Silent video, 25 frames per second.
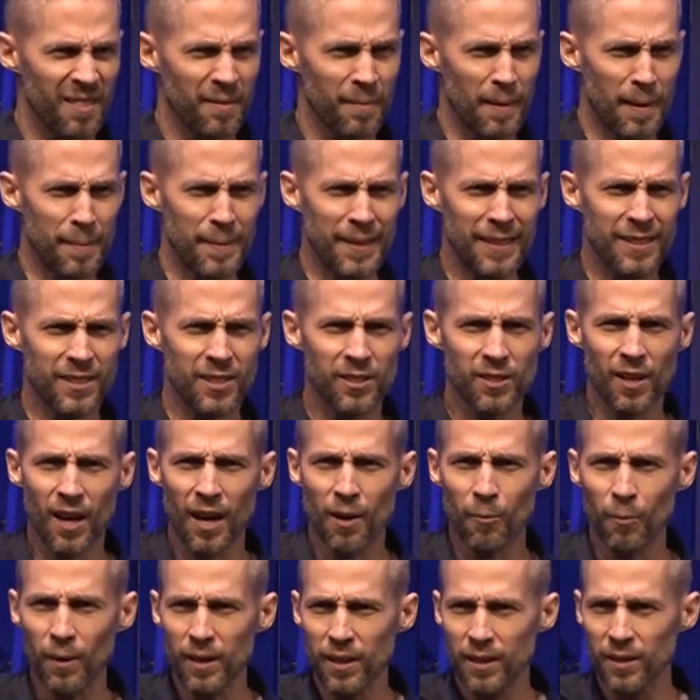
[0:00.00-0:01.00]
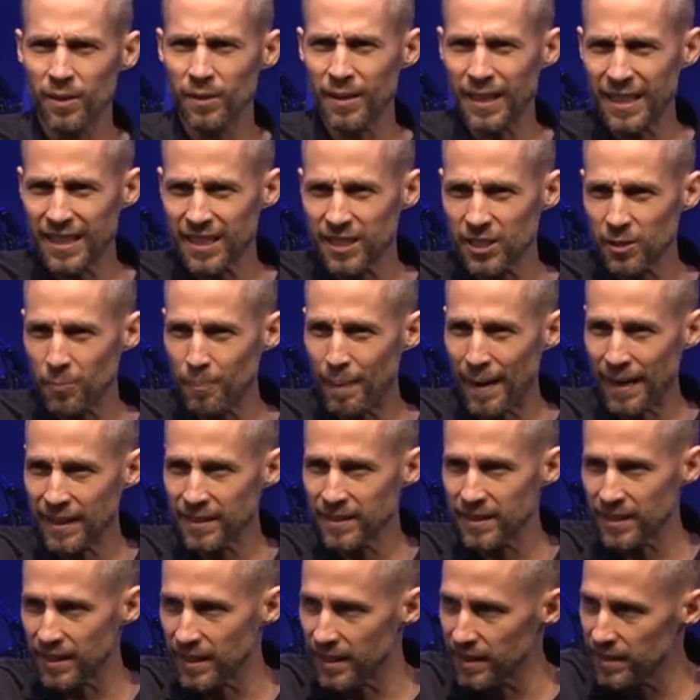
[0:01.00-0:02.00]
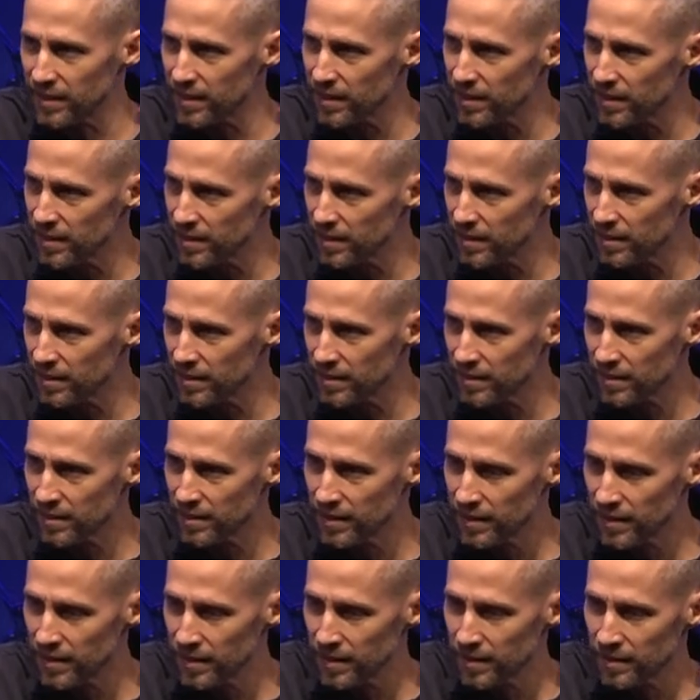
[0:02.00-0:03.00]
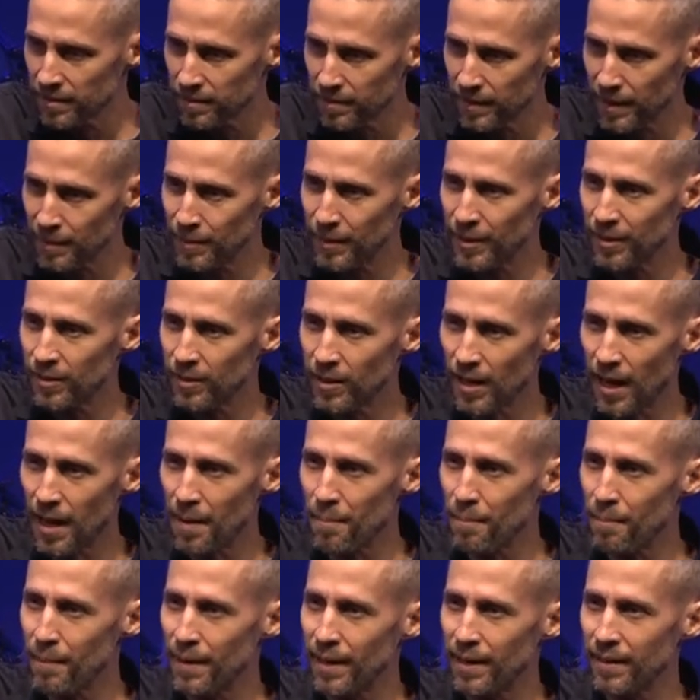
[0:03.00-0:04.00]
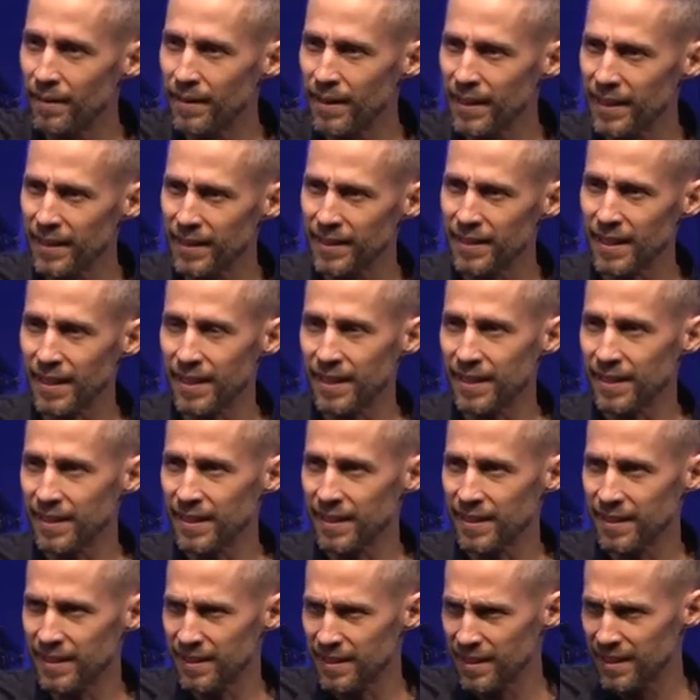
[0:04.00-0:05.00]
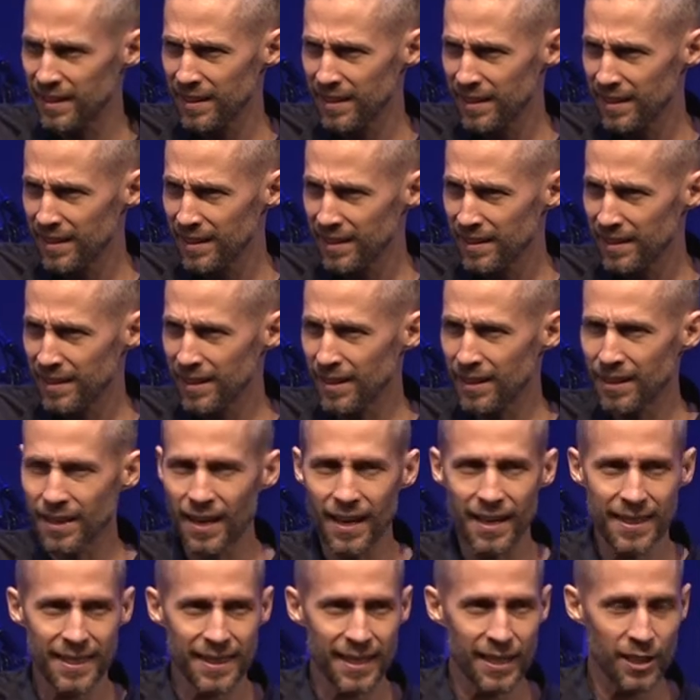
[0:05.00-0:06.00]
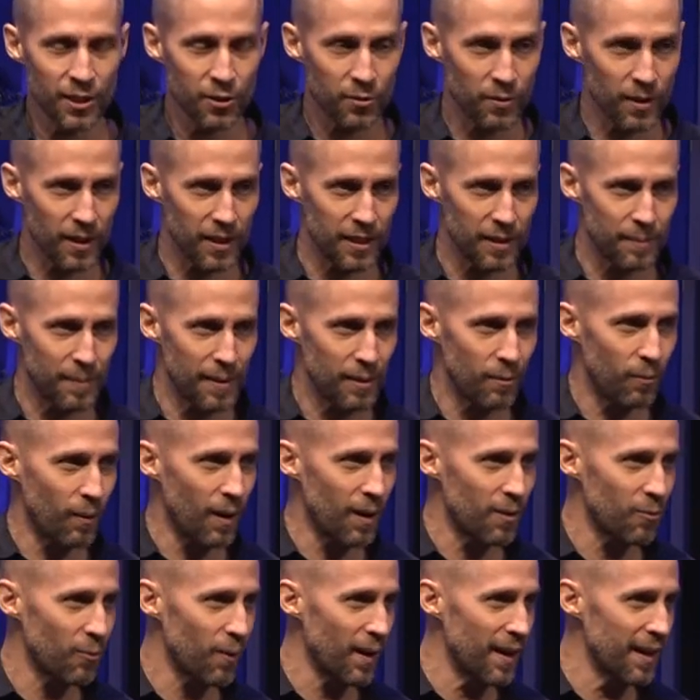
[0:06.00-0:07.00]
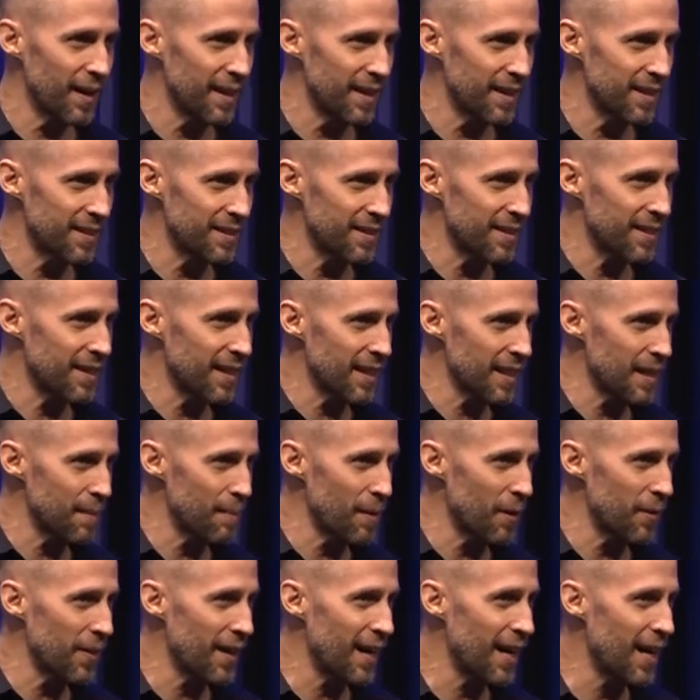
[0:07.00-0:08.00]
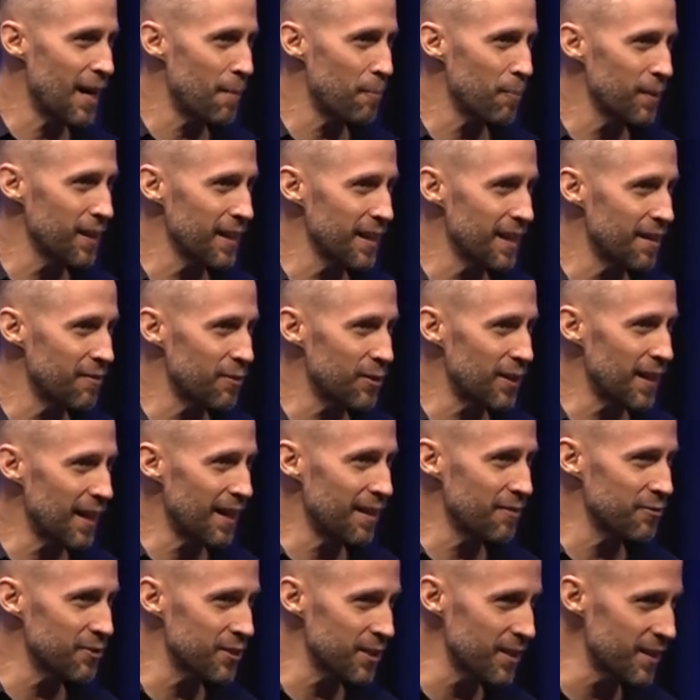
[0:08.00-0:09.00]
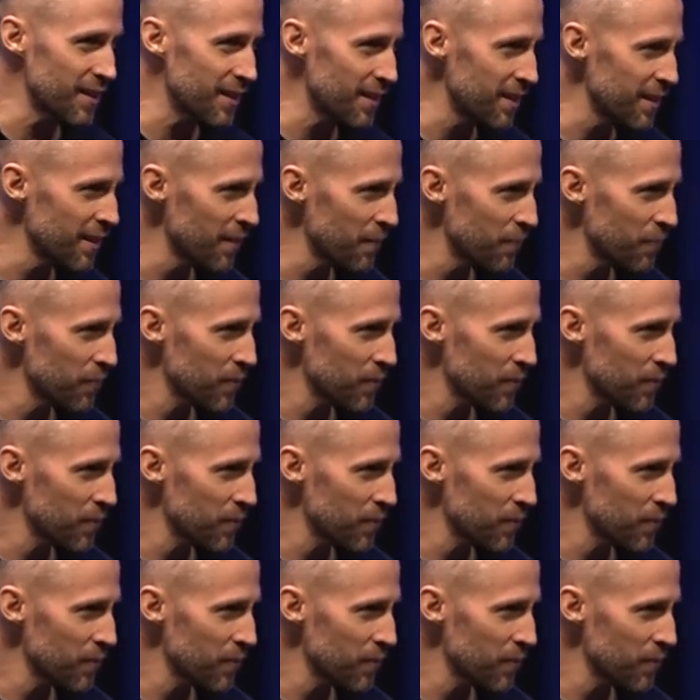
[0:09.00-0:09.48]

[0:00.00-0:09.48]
Maybe it's not what you expected it. Maybe you got married and you thought things were going to be one way and you think about the happily ever after.